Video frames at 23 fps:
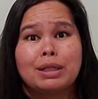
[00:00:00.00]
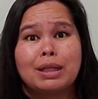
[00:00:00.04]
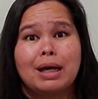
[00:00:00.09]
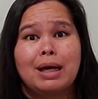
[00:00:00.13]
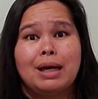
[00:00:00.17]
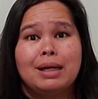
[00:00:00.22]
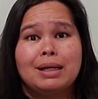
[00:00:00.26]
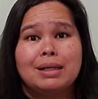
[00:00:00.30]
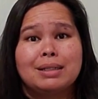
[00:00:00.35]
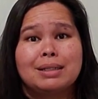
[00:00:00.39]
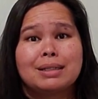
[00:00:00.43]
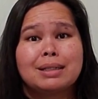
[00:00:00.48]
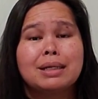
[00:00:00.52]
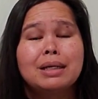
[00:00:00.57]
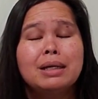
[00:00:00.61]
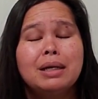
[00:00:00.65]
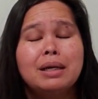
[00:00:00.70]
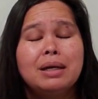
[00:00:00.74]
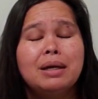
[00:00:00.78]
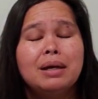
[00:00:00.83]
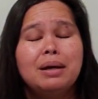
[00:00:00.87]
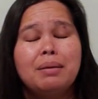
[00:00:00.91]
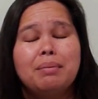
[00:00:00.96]
that.
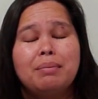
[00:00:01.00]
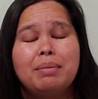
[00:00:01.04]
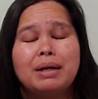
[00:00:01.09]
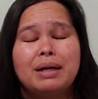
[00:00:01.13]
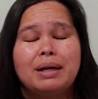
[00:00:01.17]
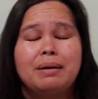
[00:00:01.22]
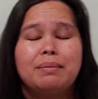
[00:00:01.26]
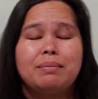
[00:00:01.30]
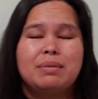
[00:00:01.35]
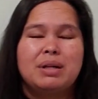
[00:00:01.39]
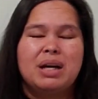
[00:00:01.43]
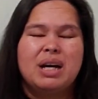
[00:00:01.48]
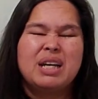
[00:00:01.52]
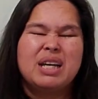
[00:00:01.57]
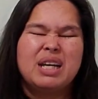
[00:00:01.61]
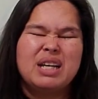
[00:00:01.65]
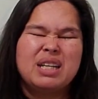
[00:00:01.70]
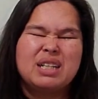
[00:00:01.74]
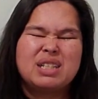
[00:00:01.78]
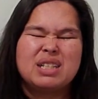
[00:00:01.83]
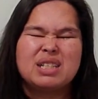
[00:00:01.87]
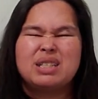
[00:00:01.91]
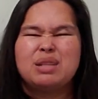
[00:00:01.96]
But
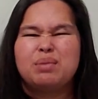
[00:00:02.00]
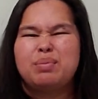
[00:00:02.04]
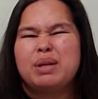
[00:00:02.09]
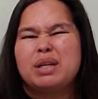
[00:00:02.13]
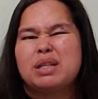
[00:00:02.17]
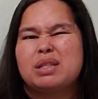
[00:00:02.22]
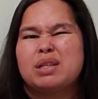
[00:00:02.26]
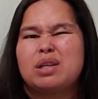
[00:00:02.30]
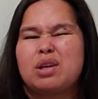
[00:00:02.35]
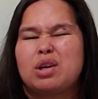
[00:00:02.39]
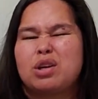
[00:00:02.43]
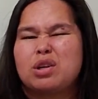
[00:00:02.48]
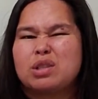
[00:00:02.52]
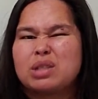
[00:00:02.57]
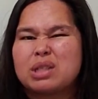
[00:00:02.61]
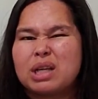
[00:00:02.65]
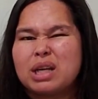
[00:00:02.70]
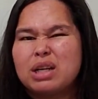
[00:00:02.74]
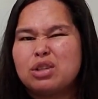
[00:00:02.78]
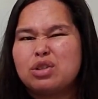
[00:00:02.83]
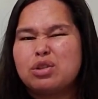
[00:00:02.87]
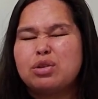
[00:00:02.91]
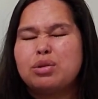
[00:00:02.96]
again, it just depends on our
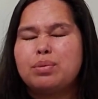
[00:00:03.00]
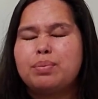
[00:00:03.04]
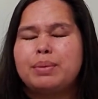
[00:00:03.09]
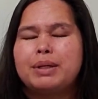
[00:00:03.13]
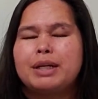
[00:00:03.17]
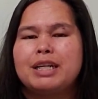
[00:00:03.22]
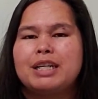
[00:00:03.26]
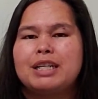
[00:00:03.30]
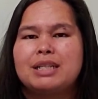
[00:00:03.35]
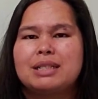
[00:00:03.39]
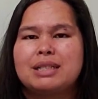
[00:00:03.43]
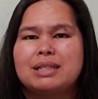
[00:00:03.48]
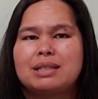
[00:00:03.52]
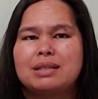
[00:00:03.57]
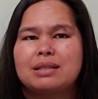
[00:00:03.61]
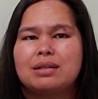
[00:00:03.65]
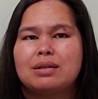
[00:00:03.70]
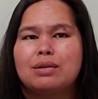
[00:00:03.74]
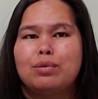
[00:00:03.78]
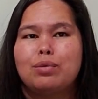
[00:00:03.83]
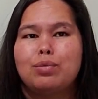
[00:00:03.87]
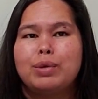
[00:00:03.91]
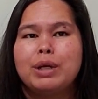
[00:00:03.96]
schedule, but
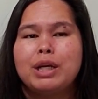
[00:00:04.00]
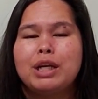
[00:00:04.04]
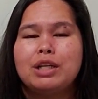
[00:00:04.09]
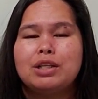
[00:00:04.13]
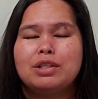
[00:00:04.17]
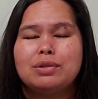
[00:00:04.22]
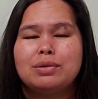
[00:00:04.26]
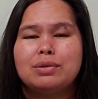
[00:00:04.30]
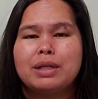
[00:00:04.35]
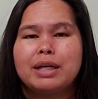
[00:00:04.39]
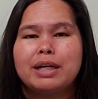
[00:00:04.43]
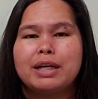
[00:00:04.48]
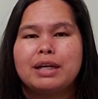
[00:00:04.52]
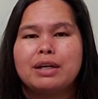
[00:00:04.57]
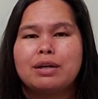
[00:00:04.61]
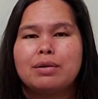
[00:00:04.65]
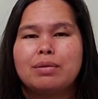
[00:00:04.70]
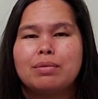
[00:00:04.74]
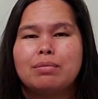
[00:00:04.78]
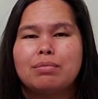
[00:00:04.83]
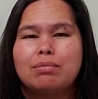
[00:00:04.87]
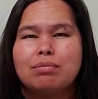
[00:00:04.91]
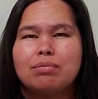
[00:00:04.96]
we do like
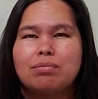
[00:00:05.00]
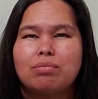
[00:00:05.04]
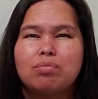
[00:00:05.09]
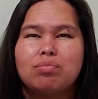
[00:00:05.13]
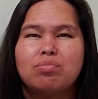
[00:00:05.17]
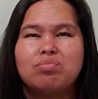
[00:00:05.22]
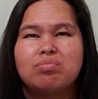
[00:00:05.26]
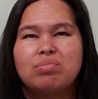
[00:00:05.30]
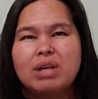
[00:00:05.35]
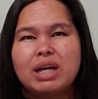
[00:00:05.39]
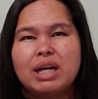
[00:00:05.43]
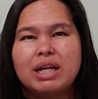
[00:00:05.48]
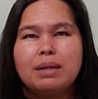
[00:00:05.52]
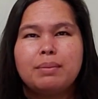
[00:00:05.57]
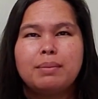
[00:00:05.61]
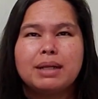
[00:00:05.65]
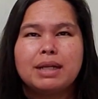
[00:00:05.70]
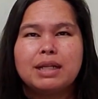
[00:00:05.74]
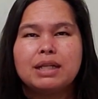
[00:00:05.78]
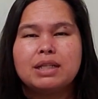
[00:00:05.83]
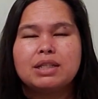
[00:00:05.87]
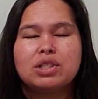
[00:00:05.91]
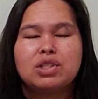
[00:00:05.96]
90
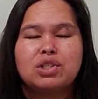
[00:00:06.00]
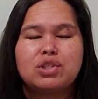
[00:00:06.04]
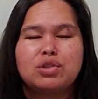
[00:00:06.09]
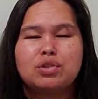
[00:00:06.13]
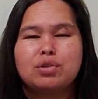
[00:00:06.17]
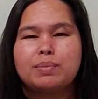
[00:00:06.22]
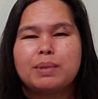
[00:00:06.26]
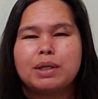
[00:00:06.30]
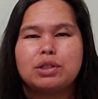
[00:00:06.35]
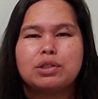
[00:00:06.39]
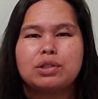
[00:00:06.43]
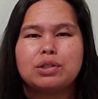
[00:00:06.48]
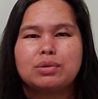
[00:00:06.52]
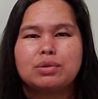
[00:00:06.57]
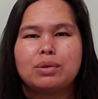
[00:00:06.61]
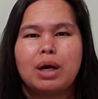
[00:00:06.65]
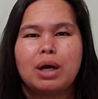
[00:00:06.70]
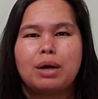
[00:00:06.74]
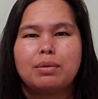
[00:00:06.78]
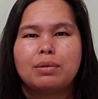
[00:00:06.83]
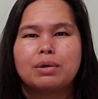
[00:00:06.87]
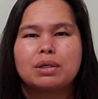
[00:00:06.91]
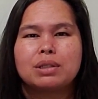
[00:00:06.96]
minutes to about 2
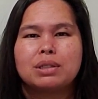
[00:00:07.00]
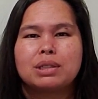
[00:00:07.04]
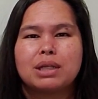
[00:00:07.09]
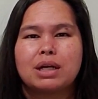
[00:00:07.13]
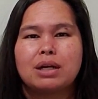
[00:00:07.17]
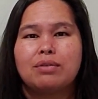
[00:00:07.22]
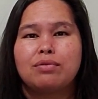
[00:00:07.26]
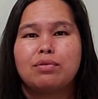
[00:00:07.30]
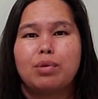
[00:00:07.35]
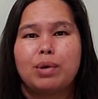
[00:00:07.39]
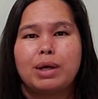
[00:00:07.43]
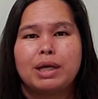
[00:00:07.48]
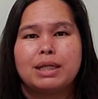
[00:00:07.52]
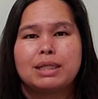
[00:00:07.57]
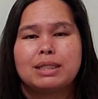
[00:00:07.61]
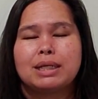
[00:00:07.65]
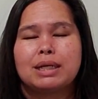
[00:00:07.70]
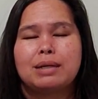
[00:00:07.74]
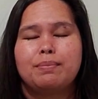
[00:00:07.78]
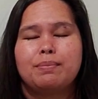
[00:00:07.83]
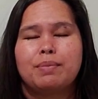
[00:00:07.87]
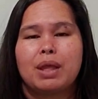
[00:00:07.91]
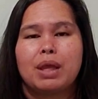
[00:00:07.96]
hours of quiet
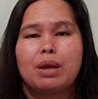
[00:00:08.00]
time.